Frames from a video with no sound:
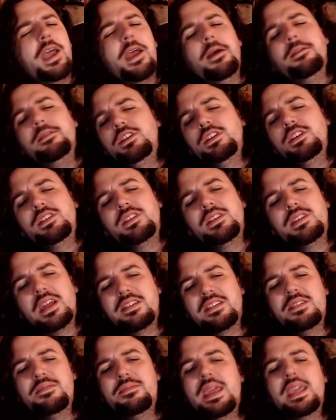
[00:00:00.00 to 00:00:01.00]
Just
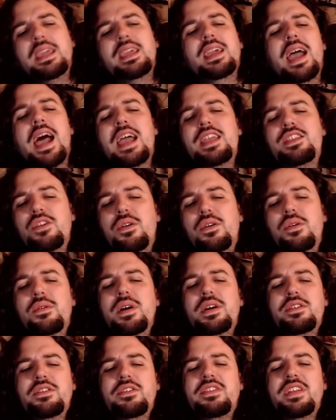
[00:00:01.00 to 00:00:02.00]
doesn't make... I don't
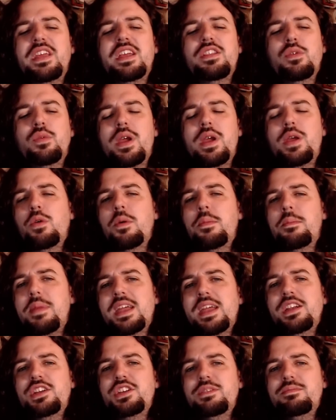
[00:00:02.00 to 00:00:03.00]
understand the way we're
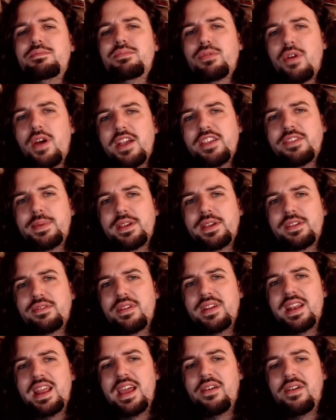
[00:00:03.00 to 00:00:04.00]
managing prospects
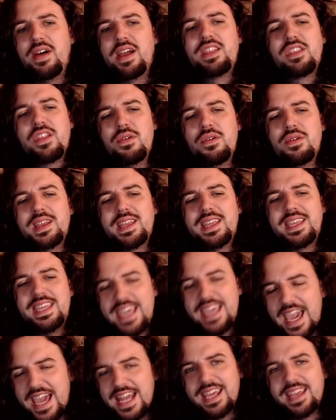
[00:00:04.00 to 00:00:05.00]
right now. I don't
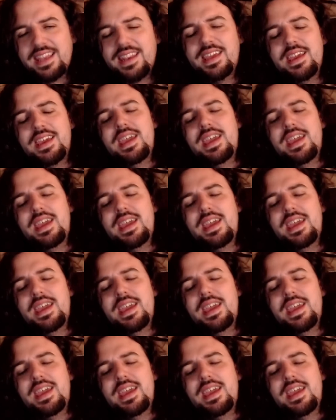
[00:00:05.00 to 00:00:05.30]
get it.